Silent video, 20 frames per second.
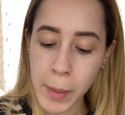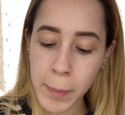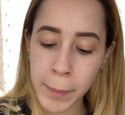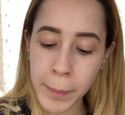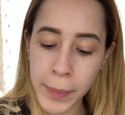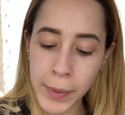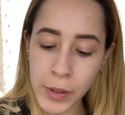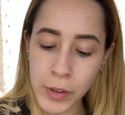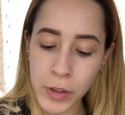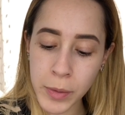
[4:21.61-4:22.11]

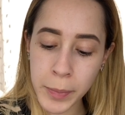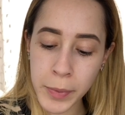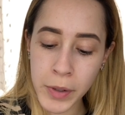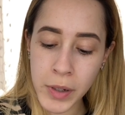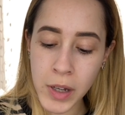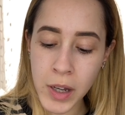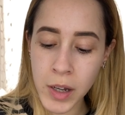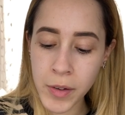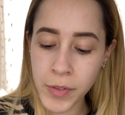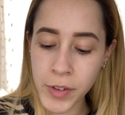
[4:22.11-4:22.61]
buildable
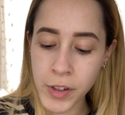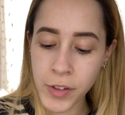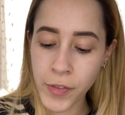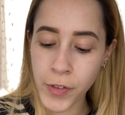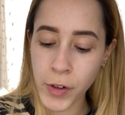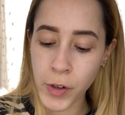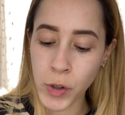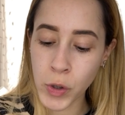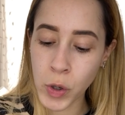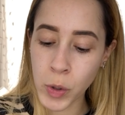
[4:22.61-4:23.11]
coverage
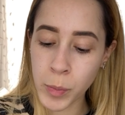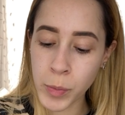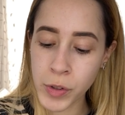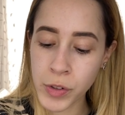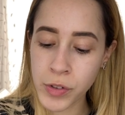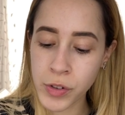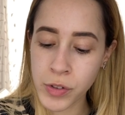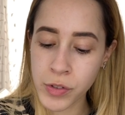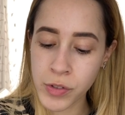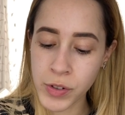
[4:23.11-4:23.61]
for normal
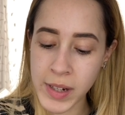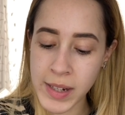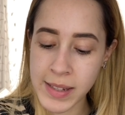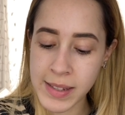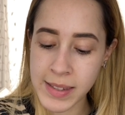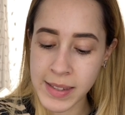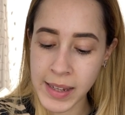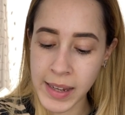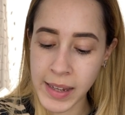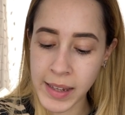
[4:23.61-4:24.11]
to dry
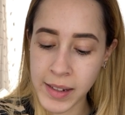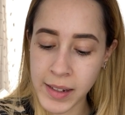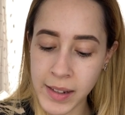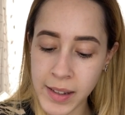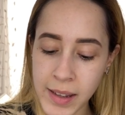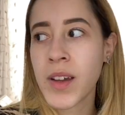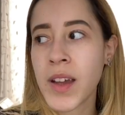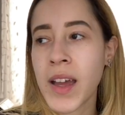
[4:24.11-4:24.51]
skin.